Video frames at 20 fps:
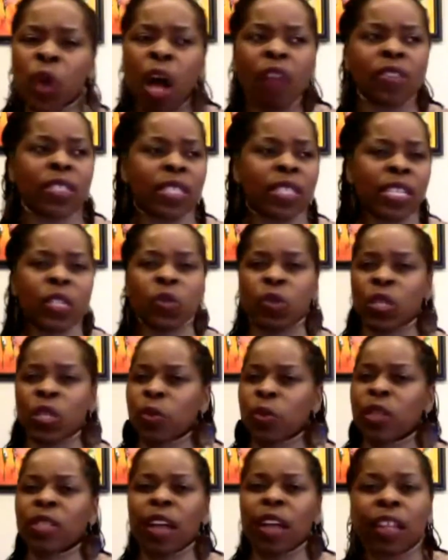do all these things to
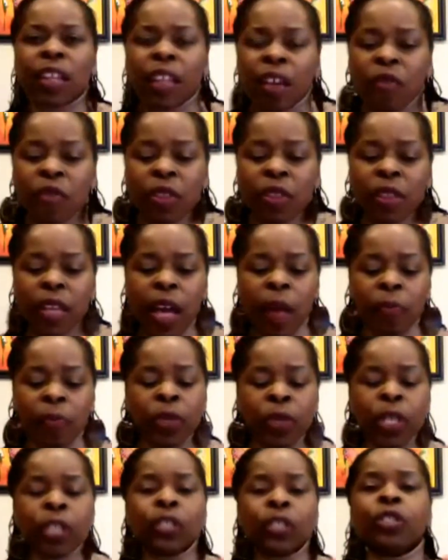express our love for them.
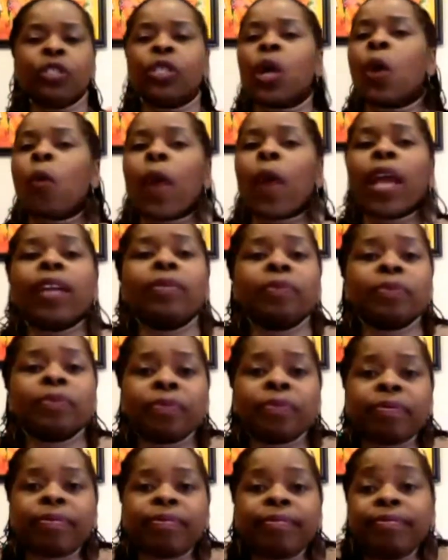Don't wait.
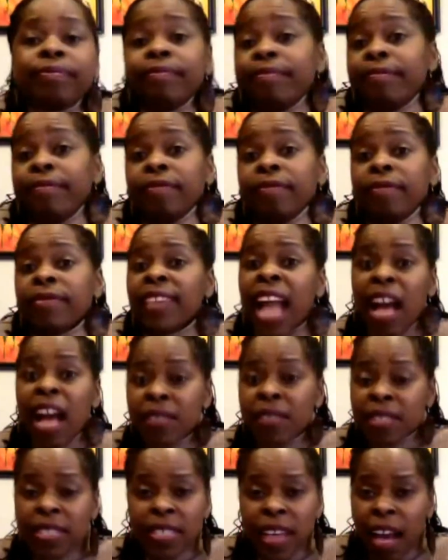Now
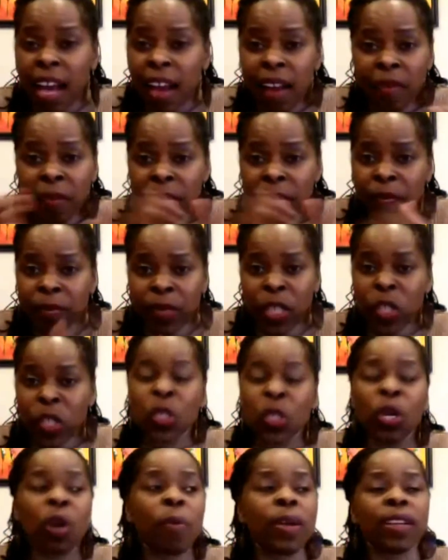is the time. There's
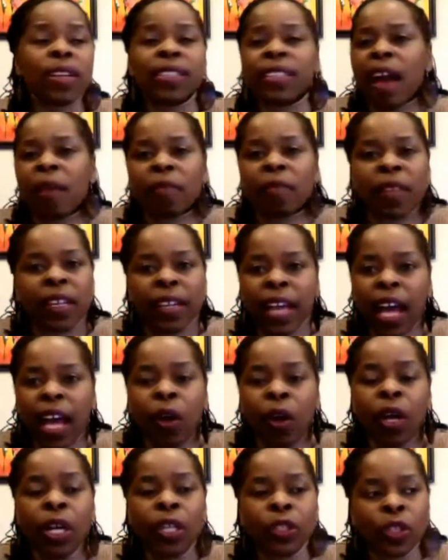no better time than
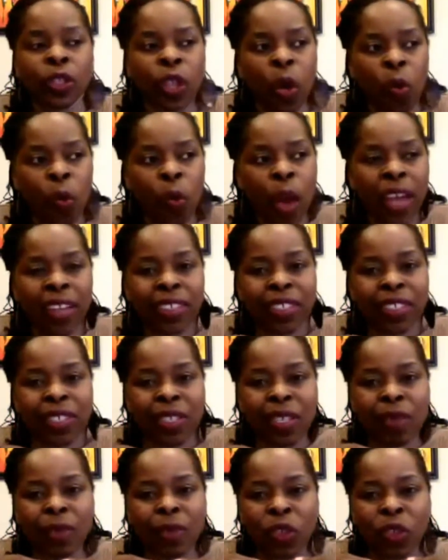now. Don't wait until
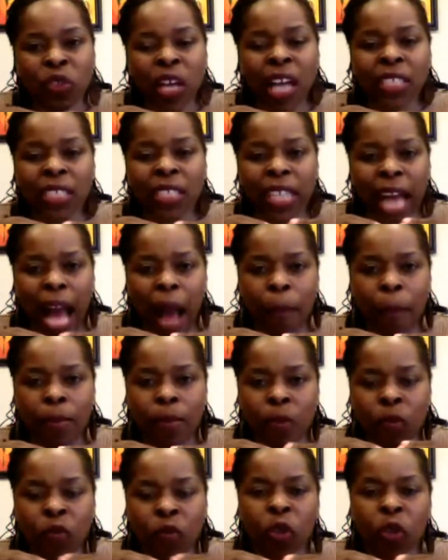something tragic
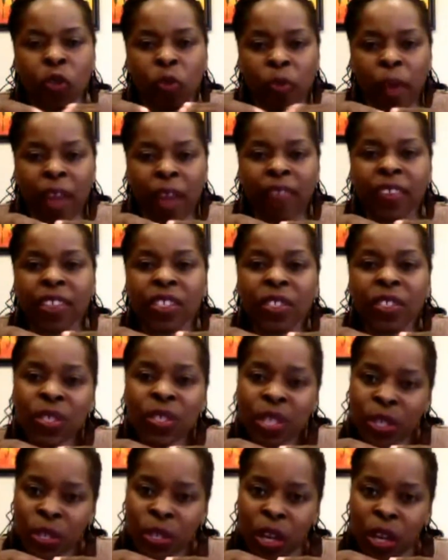happens before you make the
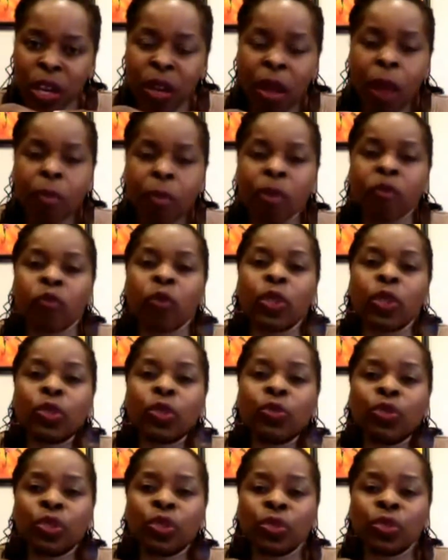decision, before
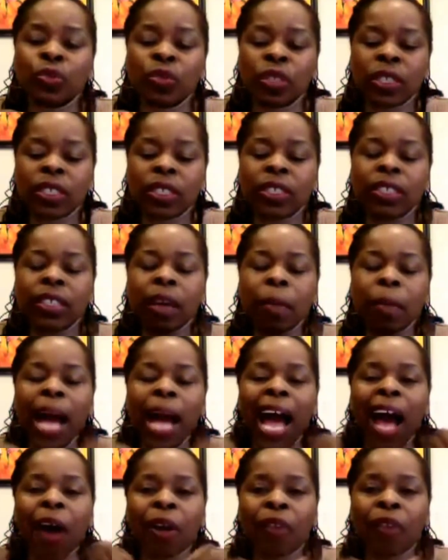you choose to step
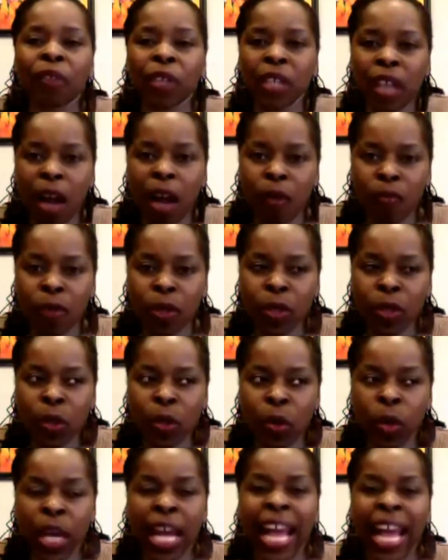out of your comfort
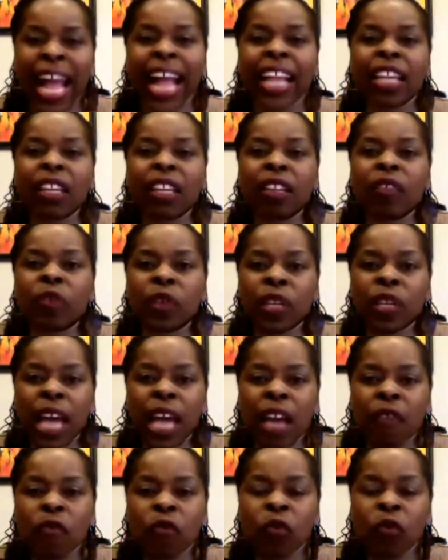zone and live your
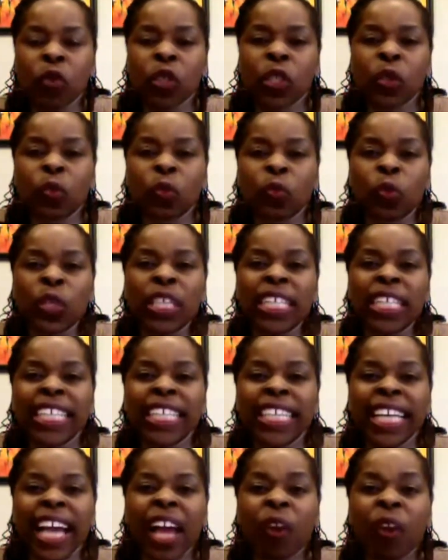life fully. We
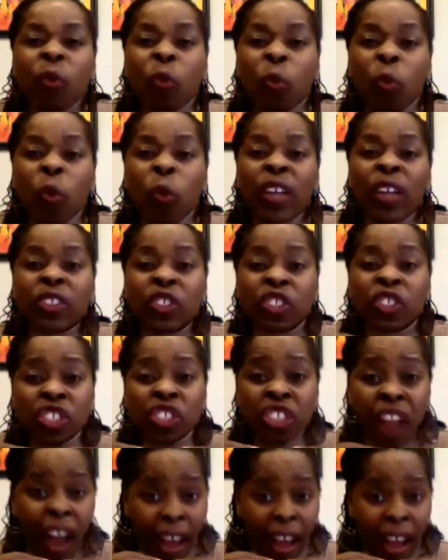get one
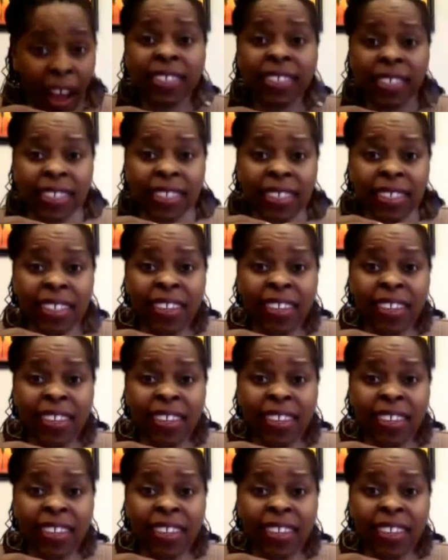shot.